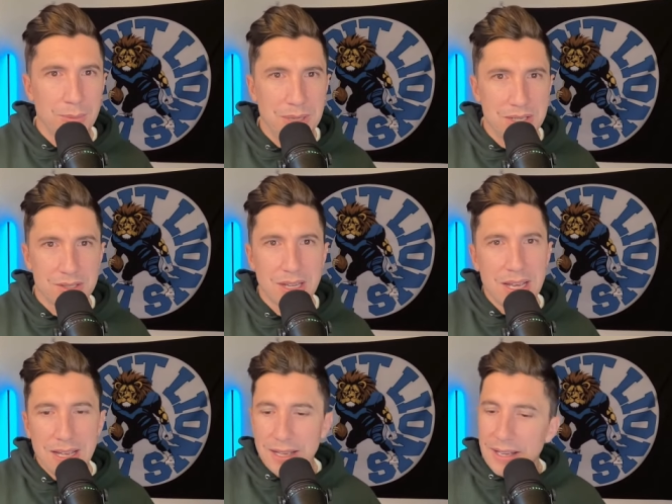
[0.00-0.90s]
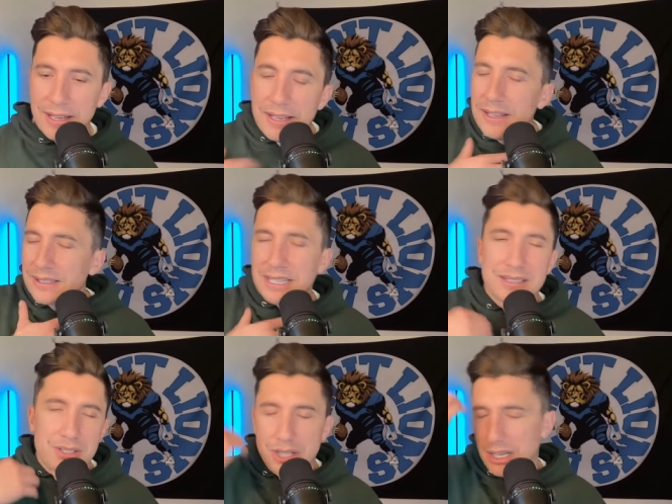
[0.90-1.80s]
I mean, just he's got
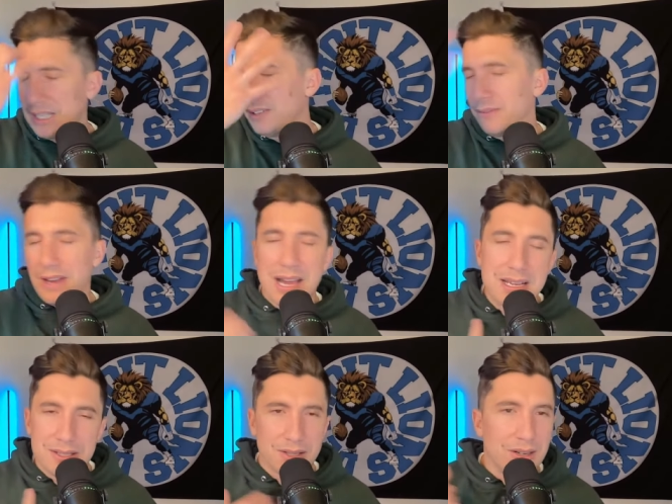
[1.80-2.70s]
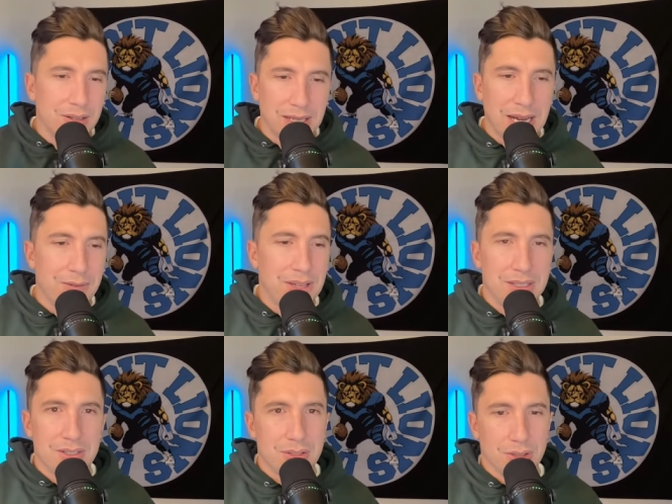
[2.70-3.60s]
the chain, the visor, like
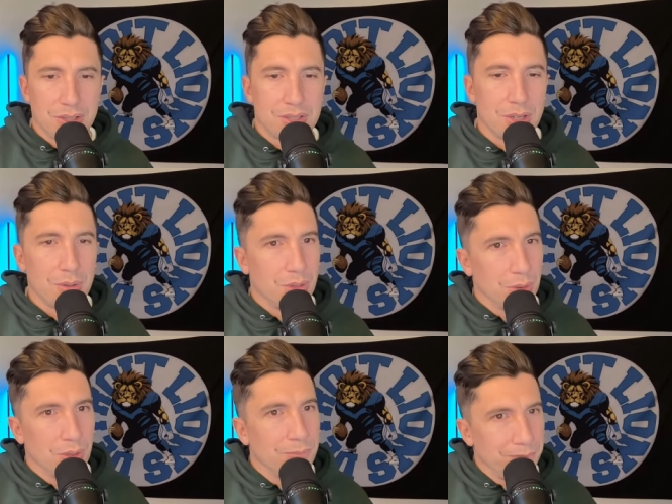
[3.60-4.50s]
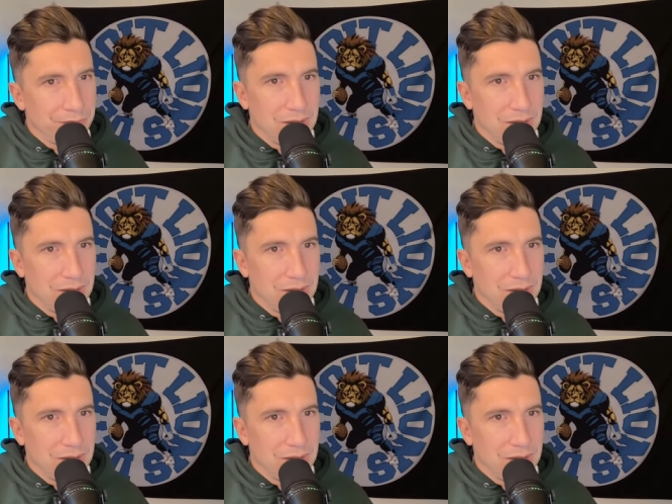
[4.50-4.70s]
everything just looks so cool.